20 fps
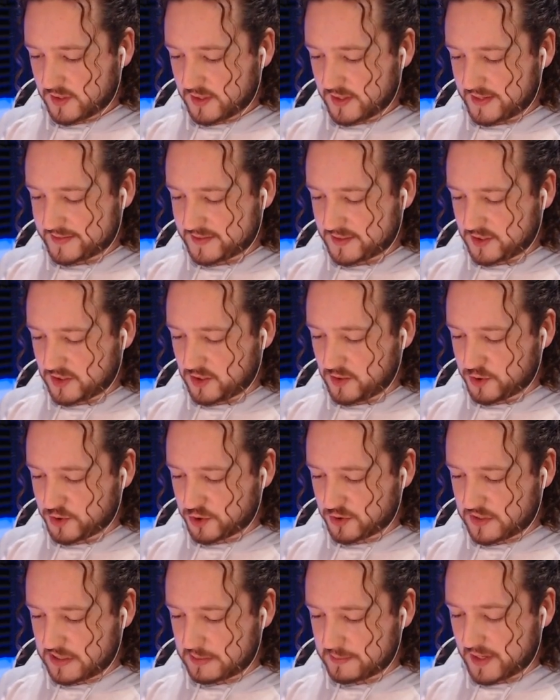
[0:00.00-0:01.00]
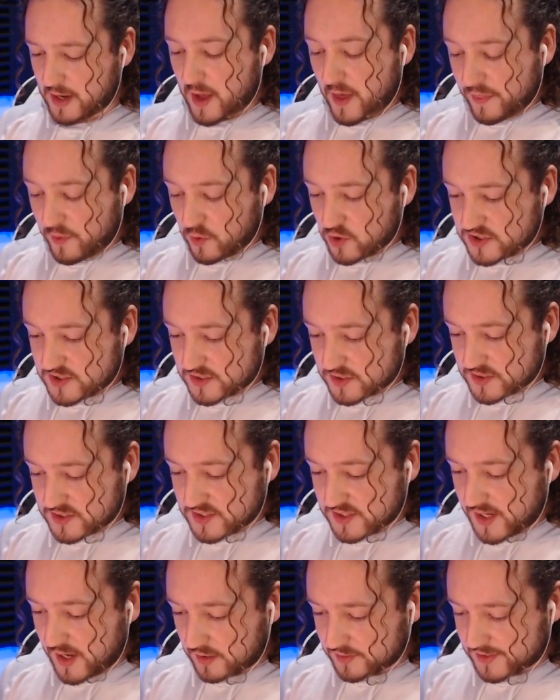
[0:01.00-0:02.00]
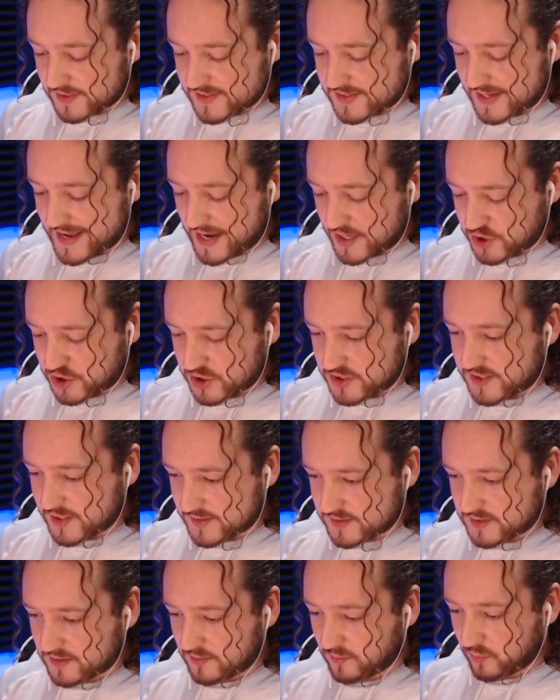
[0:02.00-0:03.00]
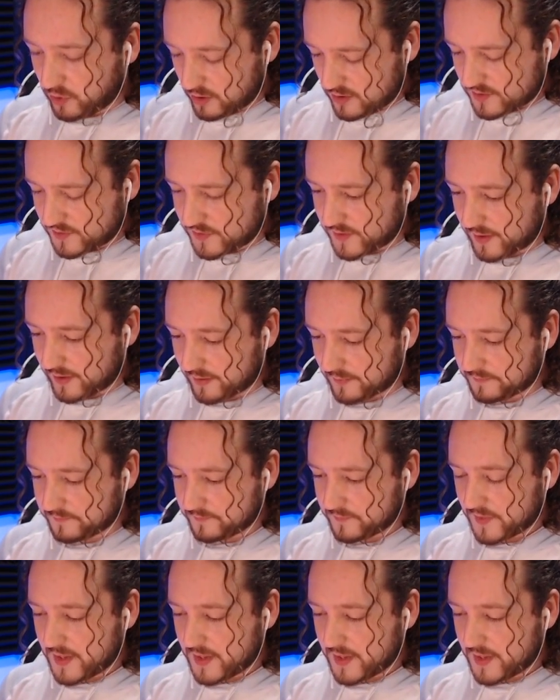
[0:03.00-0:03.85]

Executioner coming. Those skeletons actually did some work there.